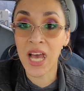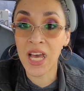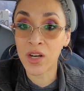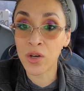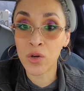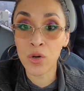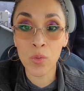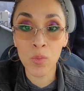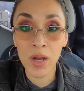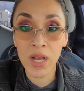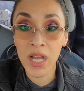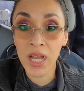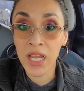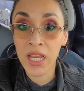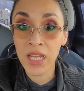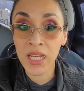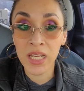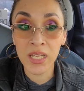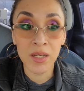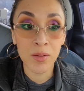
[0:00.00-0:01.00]
I don't know
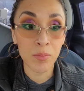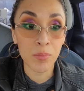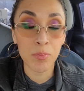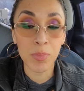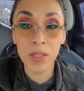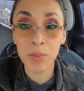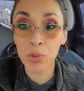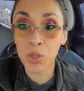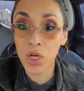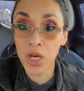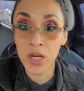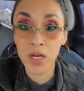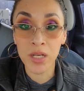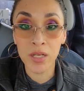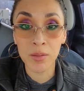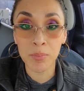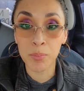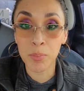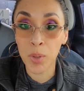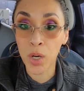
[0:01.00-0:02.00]
why people
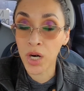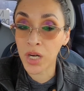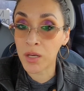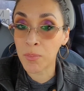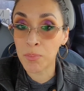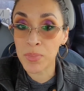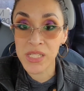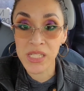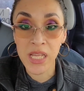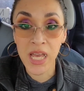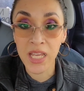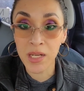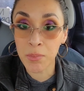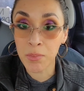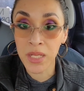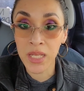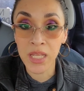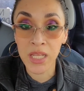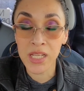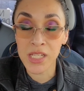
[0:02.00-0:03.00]
gotta park
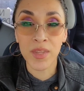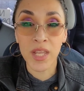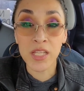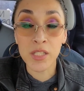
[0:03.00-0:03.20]
beside me,